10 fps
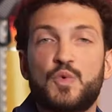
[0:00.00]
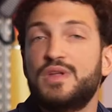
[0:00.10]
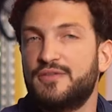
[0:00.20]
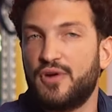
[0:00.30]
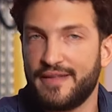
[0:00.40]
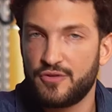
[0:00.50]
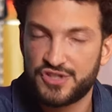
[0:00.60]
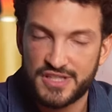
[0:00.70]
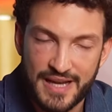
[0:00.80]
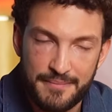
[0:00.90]
so there's
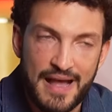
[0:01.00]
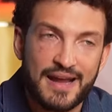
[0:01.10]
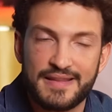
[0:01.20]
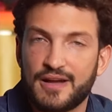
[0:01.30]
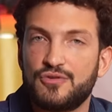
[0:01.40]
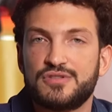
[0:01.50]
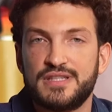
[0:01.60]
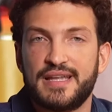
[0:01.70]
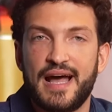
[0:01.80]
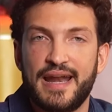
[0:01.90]
also an ethical
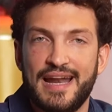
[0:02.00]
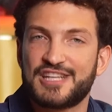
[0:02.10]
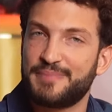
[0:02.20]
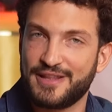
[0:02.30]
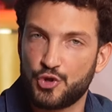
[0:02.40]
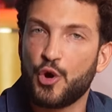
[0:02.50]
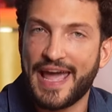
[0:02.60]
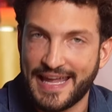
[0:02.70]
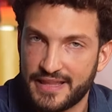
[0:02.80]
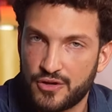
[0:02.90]
aspect that could be taken into
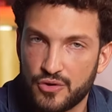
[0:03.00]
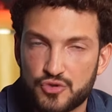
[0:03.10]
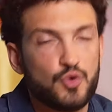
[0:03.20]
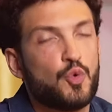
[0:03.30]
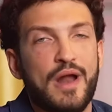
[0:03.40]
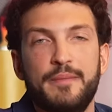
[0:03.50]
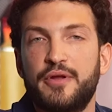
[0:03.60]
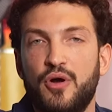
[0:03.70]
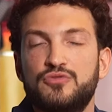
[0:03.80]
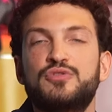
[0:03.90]
consideration,
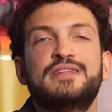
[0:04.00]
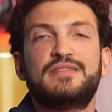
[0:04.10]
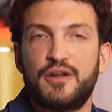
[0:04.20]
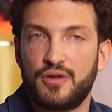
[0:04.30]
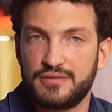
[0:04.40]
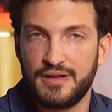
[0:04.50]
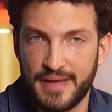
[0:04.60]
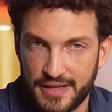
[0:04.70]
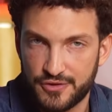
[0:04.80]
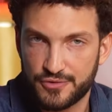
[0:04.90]
but I won't go into that.